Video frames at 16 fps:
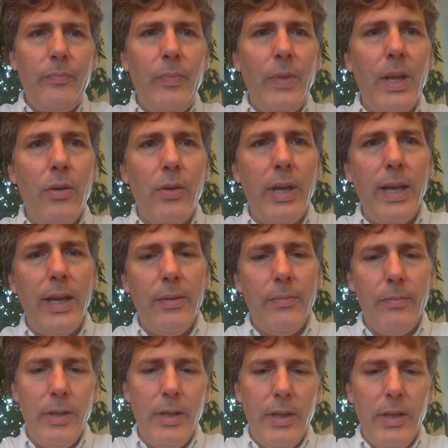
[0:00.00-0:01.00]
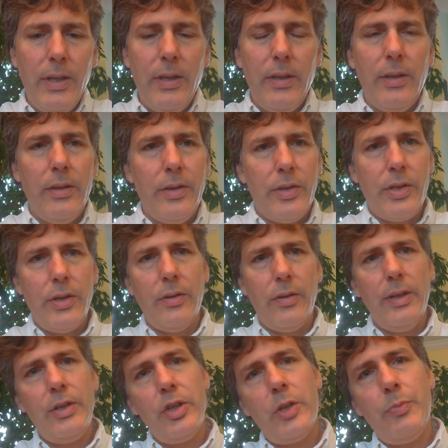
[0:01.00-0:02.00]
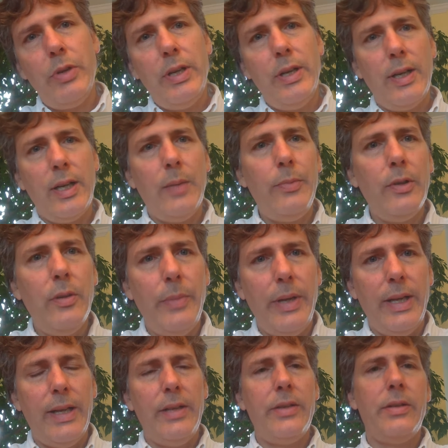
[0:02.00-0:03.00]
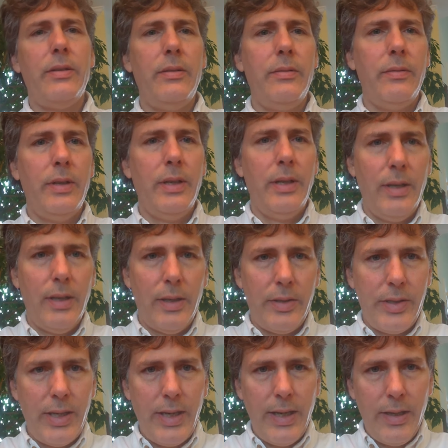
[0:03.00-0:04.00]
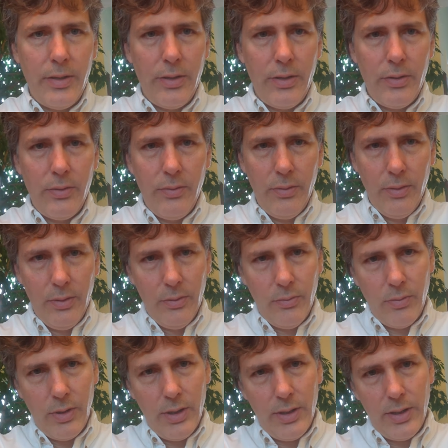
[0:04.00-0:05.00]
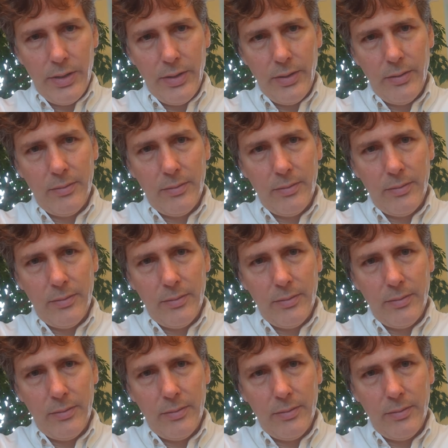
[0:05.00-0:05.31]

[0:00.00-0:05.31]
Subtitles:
Okay, so let's just put in a couple commands. I'll say hello world.